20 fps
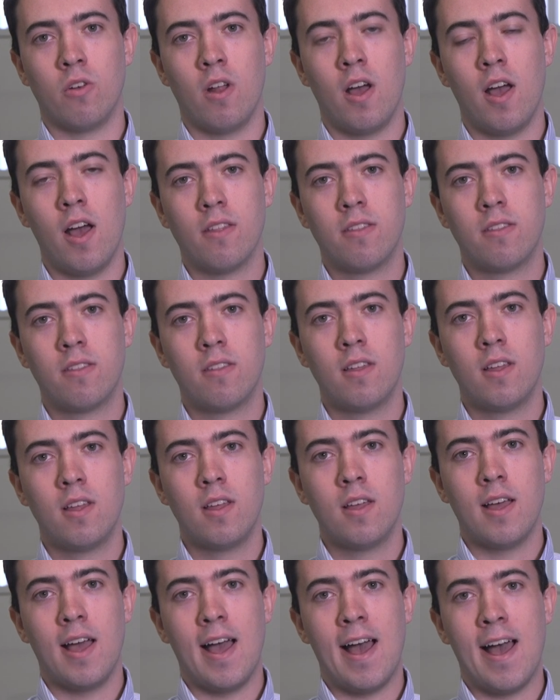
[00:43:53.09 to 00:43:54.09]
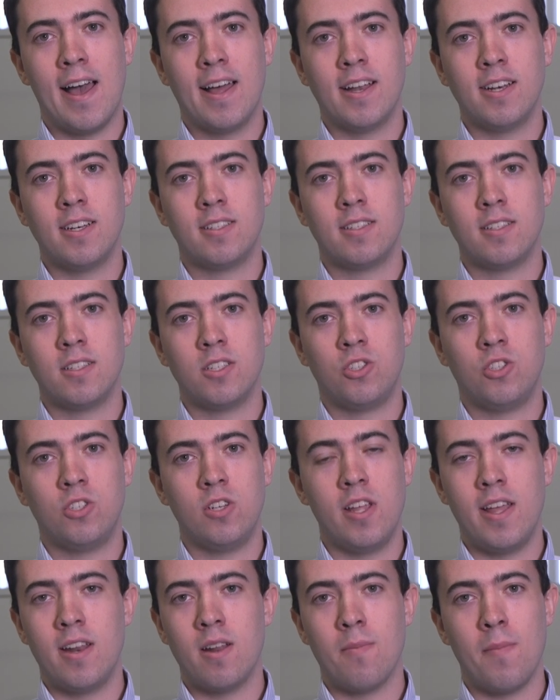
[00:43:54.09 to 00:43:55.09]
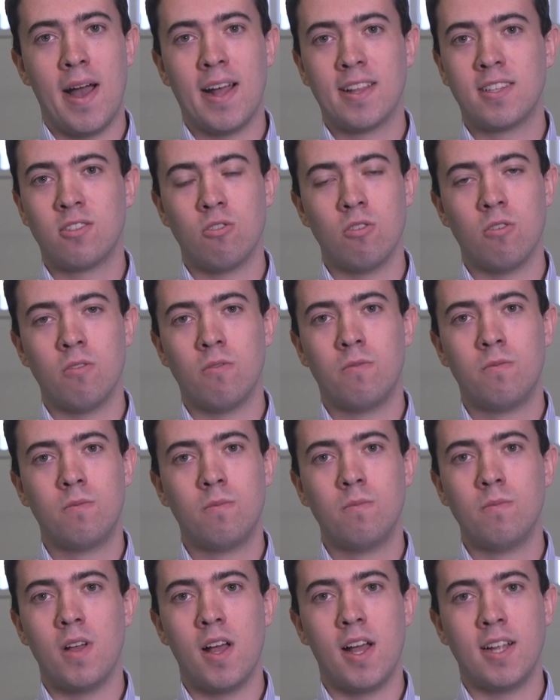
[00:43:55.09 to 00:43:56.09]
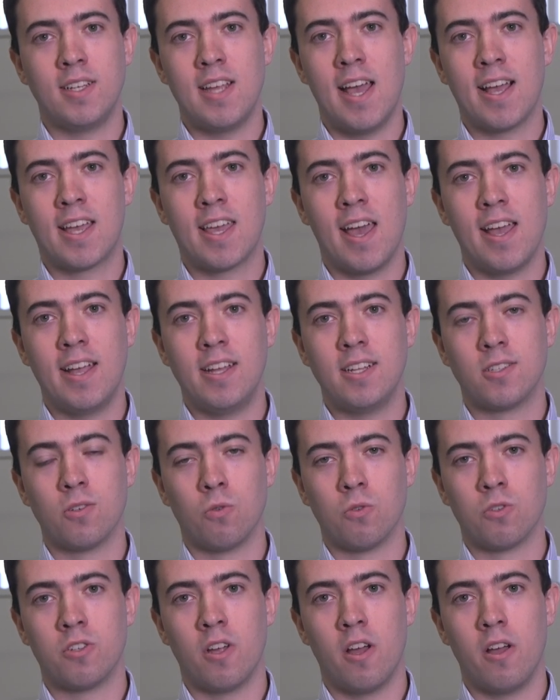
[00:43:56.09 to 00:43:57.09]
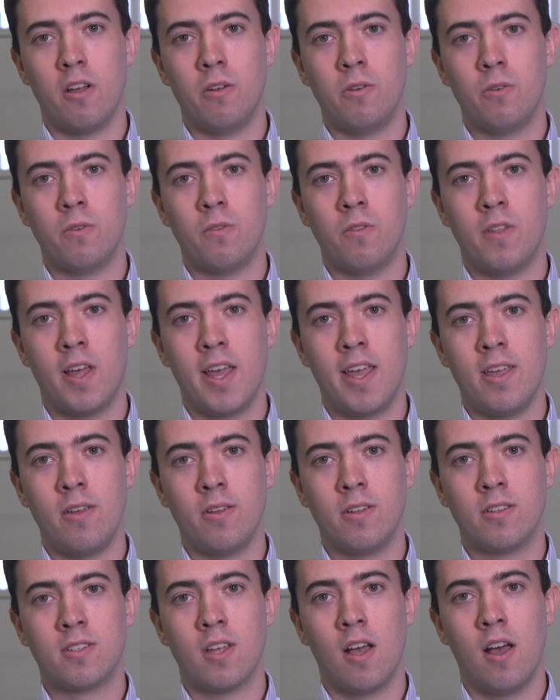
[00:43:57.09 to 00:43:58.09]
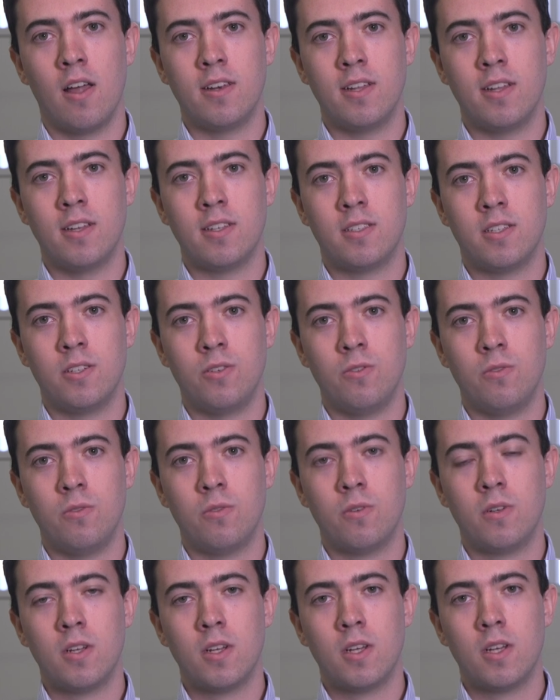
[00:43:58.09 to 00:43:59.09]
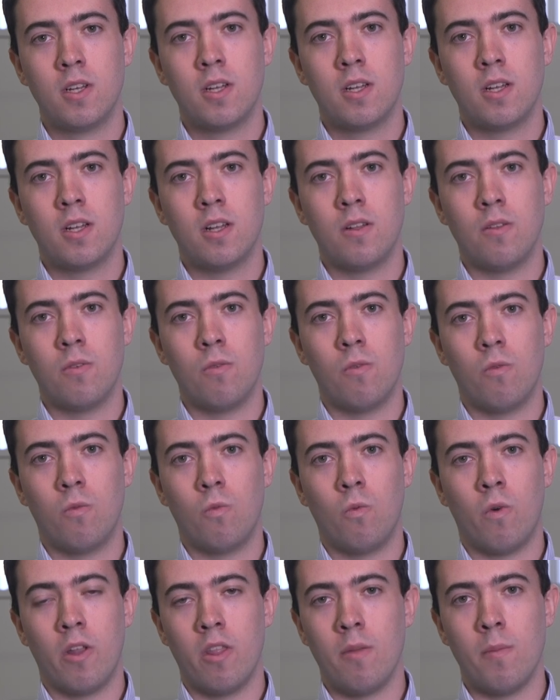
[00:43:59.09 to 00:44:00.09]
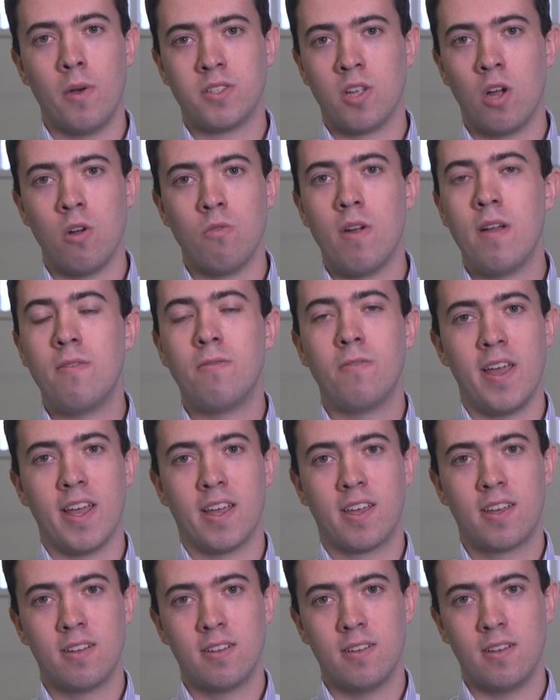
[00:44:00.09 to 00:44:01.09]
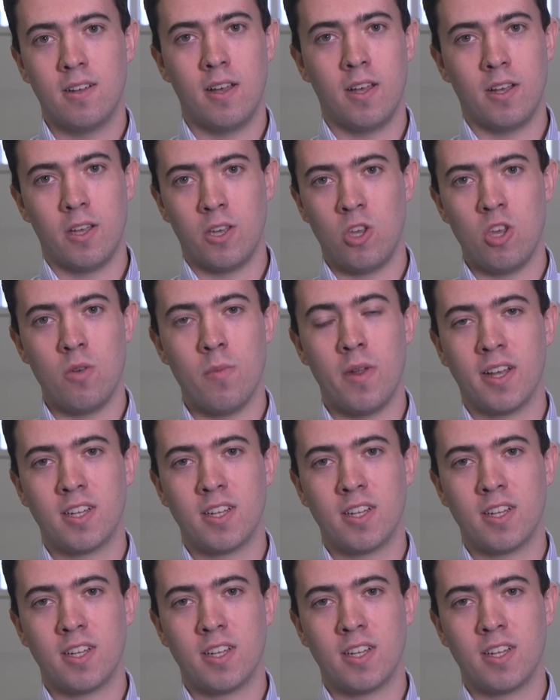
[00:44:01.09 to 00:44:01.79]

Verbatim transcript: on earth. And in a matter of a decade or so, they turned into one of the most horrific human